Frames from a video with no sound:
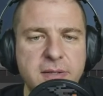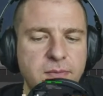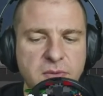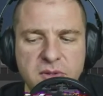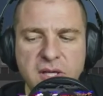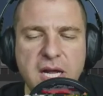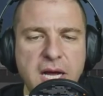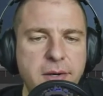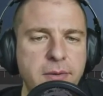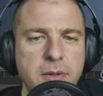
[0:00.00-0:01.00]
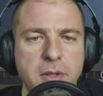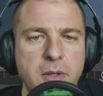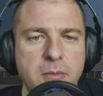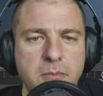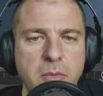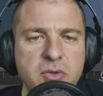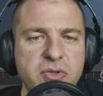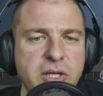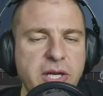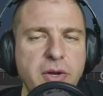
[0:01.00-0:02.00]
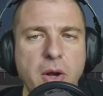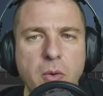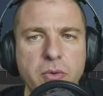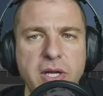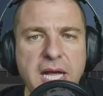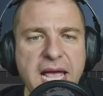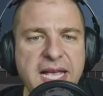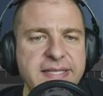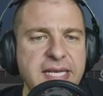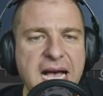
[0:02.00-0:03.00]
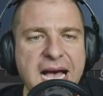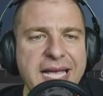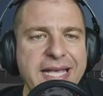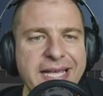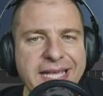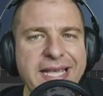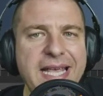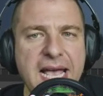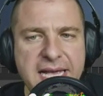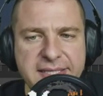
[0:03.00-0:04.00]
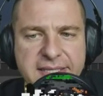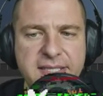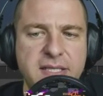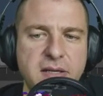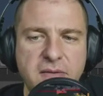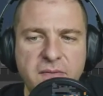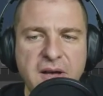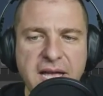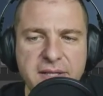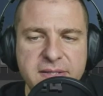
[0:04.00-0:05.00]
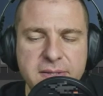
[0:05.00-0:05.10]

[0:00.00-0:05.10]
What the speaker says: that are mostly known as IES files.